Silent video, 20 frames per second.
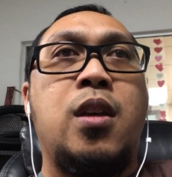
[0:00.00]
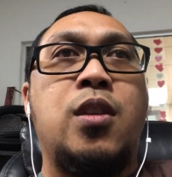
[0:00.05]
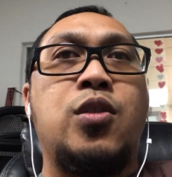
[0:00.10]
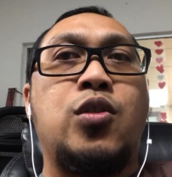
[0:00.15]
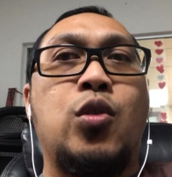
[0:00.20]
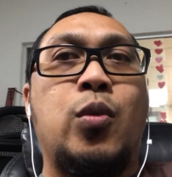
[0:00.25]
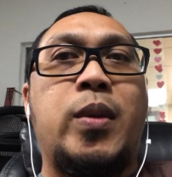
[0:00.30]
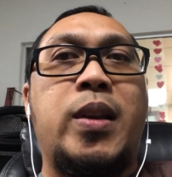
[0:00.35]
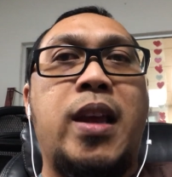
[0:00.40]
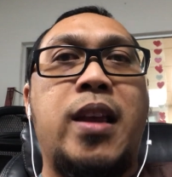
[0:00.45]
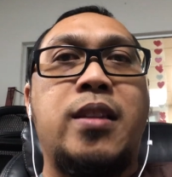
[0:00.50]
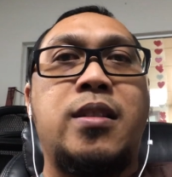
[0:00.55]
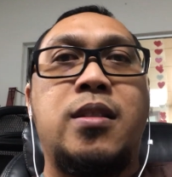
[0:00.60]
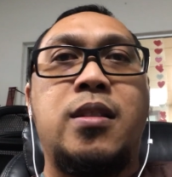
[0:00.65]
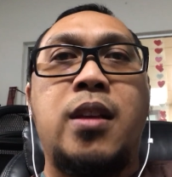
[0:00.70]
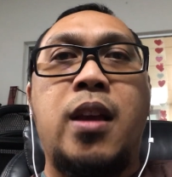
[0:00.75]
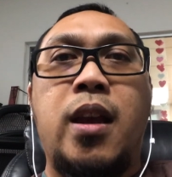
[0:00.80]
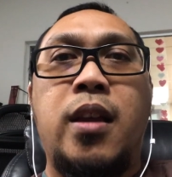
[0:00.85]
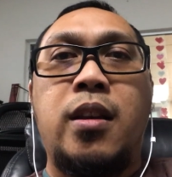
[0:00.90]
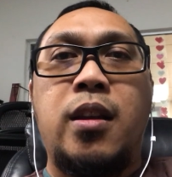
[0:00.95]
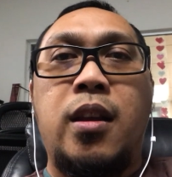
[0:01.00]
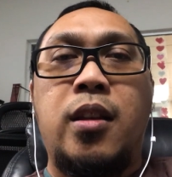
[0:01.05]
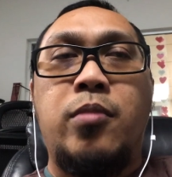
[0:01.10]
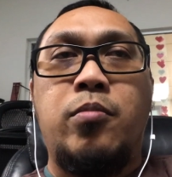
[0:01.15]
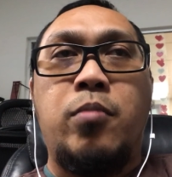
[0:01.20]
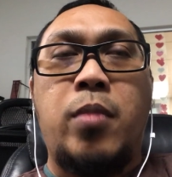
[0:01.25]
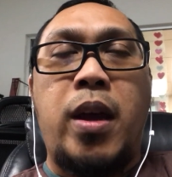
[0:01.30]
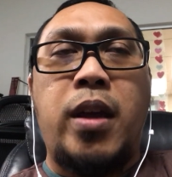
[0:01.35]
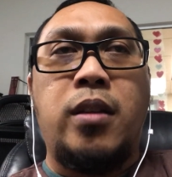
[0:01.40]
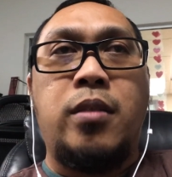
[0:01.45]
So, with that said, it
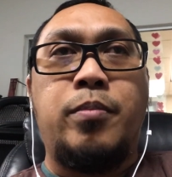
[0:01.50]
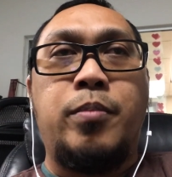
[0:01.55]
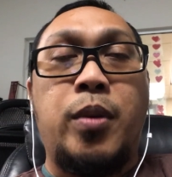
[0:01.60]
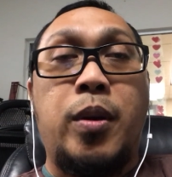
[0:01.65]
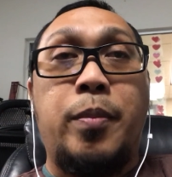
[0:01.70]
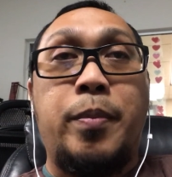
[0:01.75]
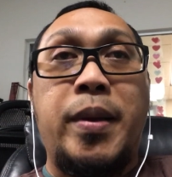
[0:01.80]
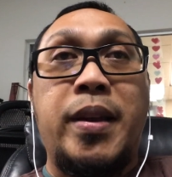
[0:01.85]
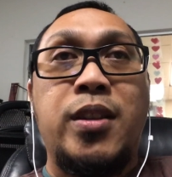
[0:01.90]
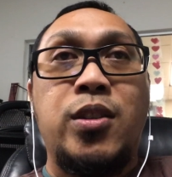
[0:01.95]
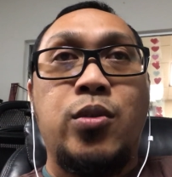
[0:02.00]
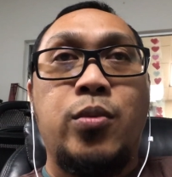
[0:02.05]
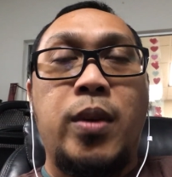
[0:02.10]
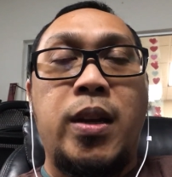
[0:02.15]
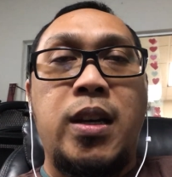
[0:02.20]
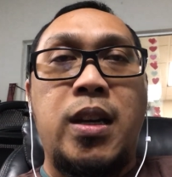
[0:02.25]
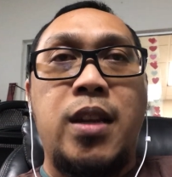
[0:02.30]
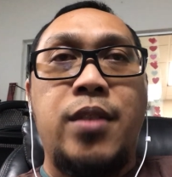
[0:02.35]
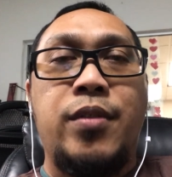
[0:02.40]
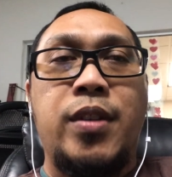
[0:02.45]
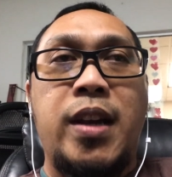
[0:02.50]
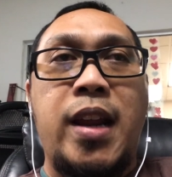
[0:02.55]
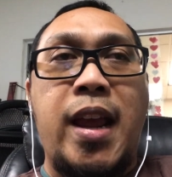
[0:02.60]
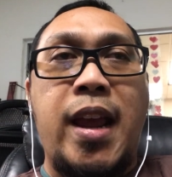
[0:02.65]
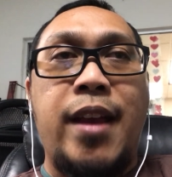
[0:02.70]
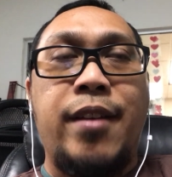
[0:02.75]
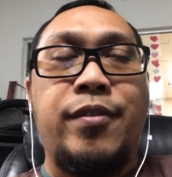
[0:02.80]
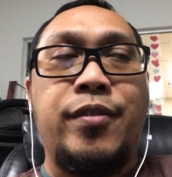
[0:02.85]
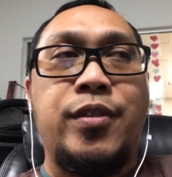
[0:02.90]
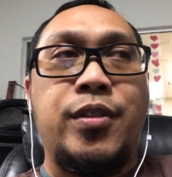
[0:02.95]
might perpetuate even
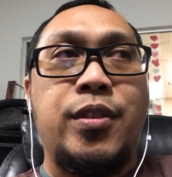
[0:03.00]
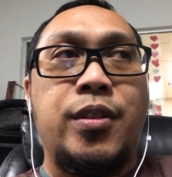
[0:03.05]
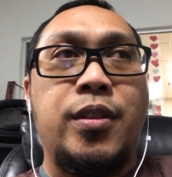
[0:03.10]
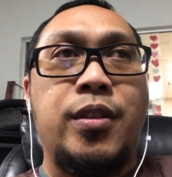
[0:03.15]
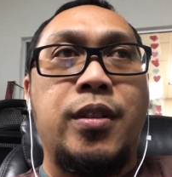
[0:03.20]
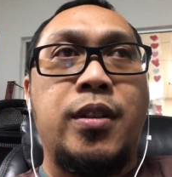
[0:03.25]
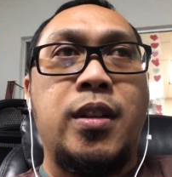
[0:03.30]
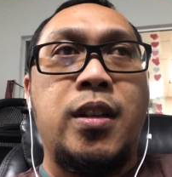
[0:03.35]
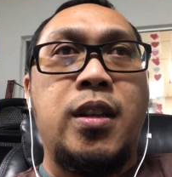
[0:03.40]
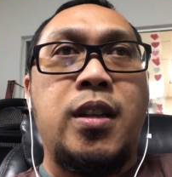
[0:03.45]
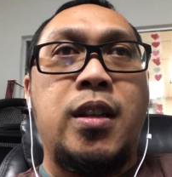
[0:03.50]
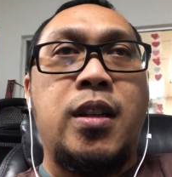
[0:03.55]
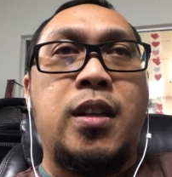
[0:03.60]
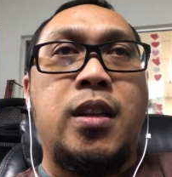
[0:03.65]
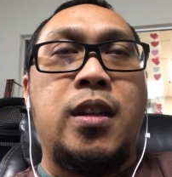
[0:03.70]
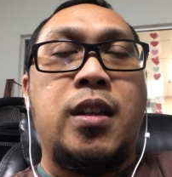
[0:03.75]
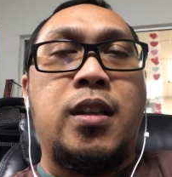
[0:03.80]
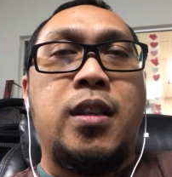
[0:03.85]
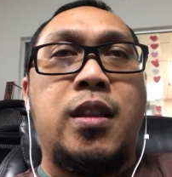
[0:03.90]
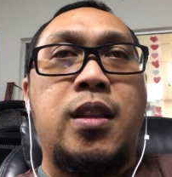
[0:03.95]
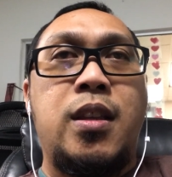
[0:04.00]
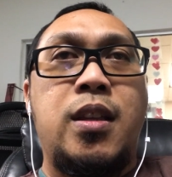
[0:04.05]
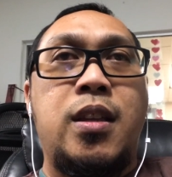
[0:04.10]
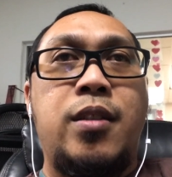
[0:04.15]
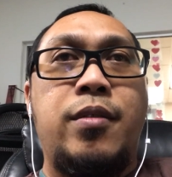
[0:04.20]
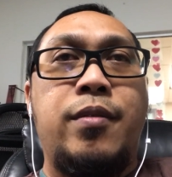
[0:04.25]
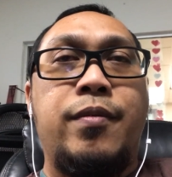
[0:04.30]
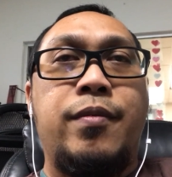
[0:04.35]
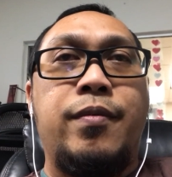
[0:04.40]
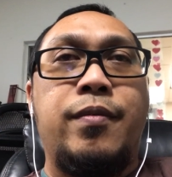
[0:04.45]
after
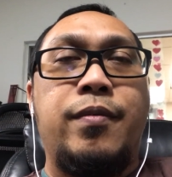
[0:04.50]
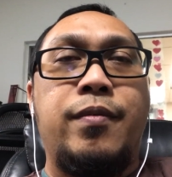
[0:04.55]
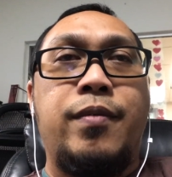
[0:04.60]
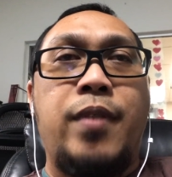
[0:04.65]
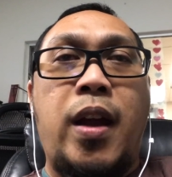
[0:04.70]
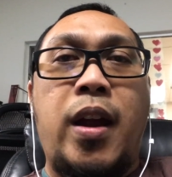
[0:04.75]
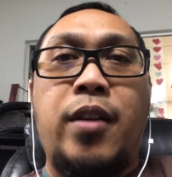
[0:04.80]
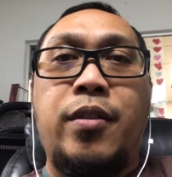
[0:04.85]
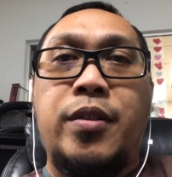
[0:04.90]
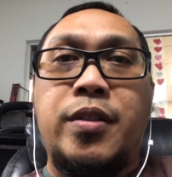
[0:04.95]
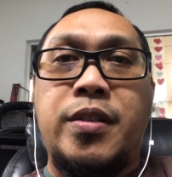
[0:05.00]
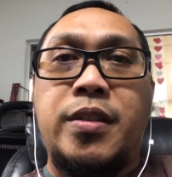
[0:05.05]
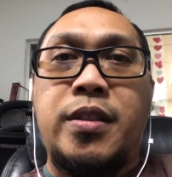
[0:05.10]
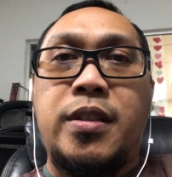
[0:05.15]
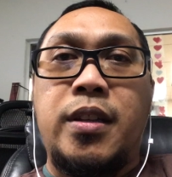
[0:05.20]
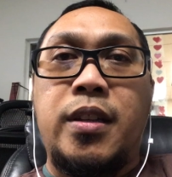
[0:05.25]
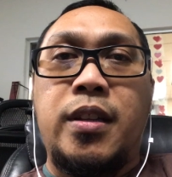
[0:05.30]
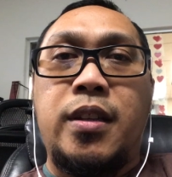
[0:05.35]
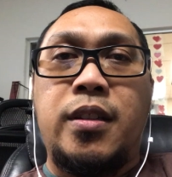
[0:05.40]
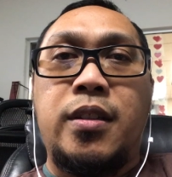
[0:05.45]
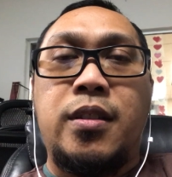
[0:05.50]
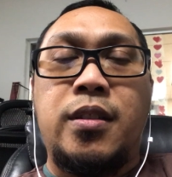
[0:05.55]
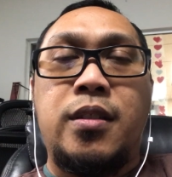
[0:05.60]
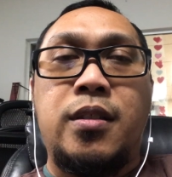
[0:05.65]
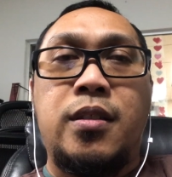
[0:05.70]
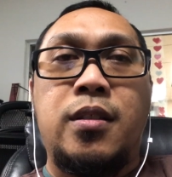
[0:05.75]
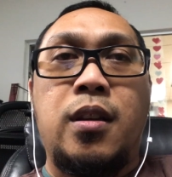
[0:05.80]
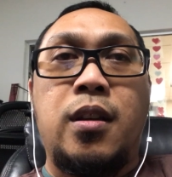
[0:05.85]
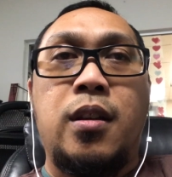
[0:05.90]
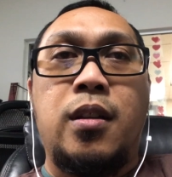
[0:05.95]
the virus
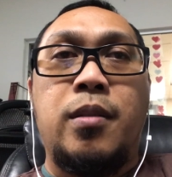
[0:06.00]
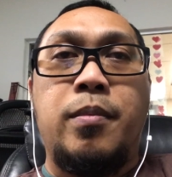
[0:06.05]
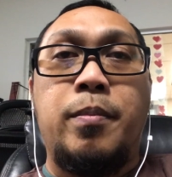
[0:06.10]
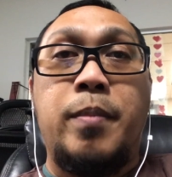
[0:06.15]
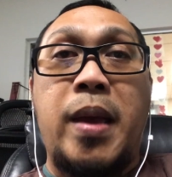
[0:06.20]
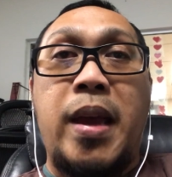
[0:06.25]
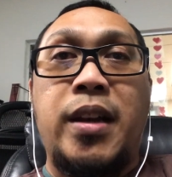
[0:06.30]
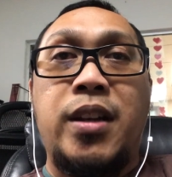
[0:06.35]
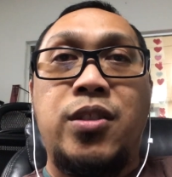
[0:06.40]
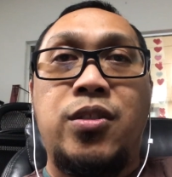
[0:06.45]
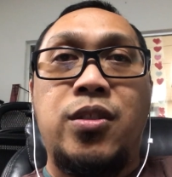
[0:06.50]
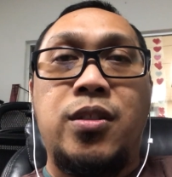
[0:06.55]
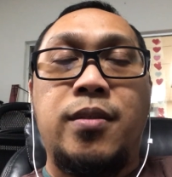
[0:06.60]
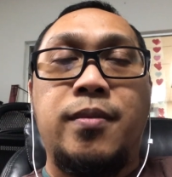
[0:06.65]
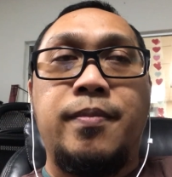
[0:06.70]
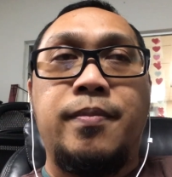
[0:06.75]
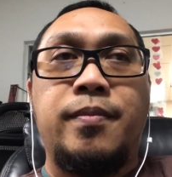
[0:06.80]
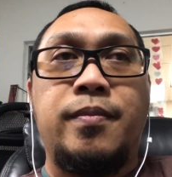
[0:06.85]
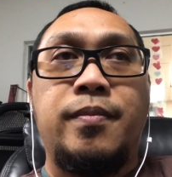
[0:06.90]
is uh, managed.